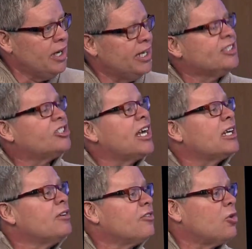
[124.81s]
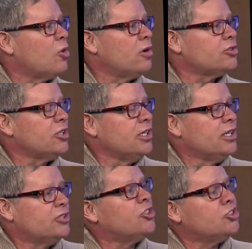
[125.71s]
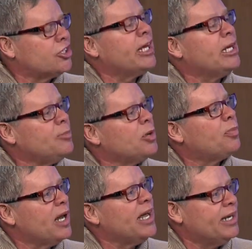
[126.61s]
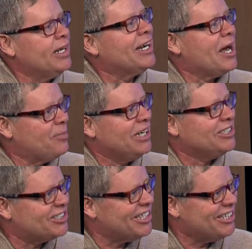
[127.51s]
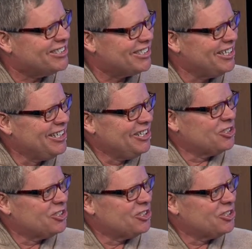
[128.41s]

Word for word: And the second, of course, is the stadium you're playing in, how many seats. Mm -hmm.